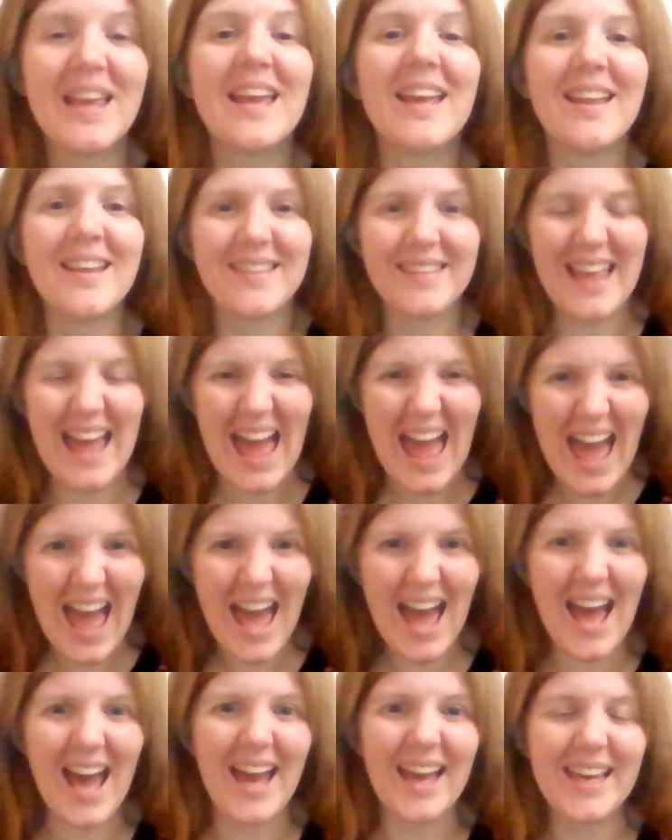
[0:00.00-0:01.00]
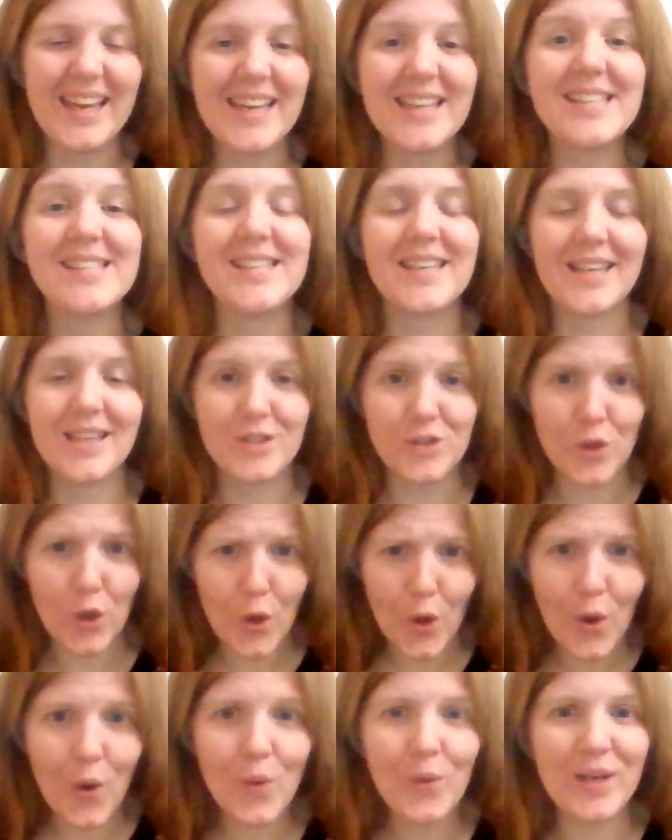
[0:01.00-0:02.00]
The A is its
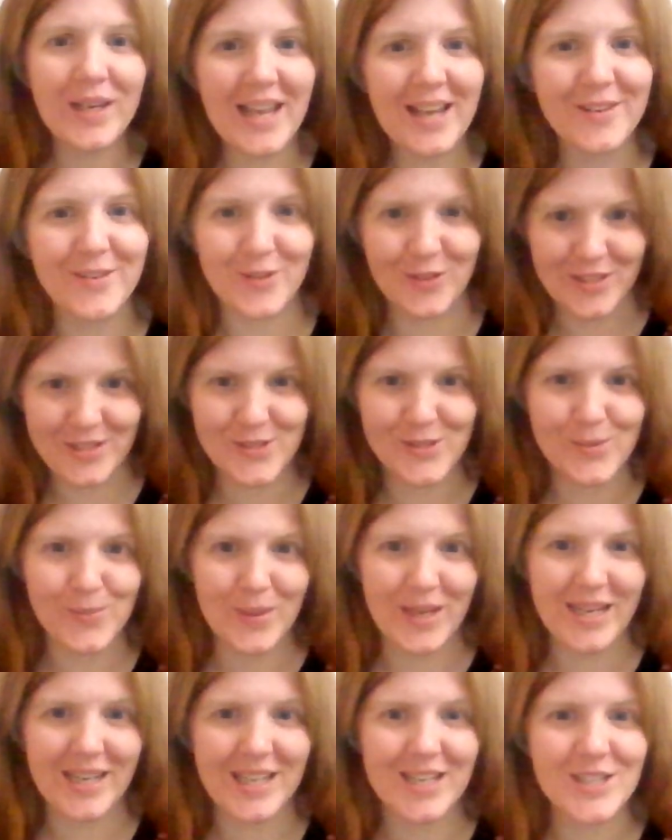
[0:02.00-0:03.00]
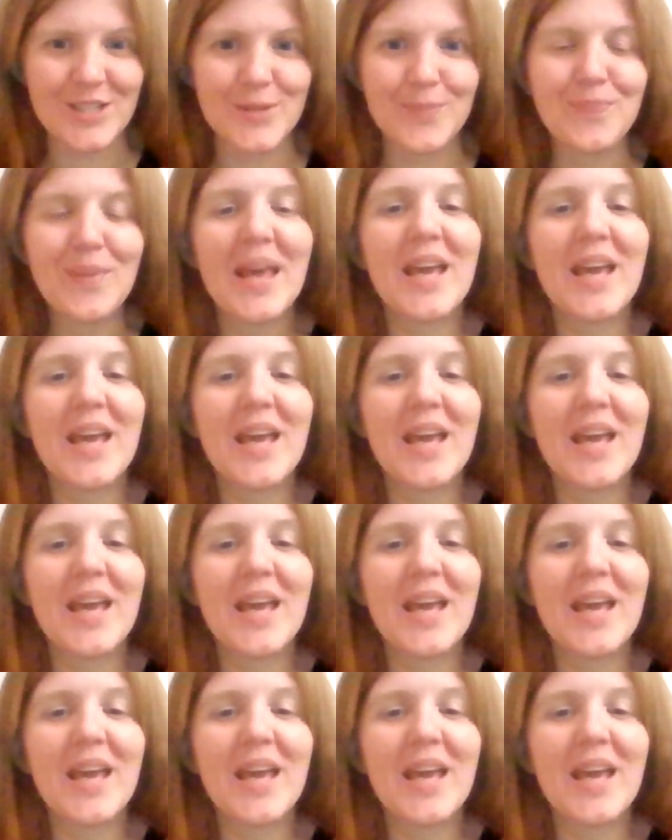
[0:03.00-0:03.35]
own letter in Swedish,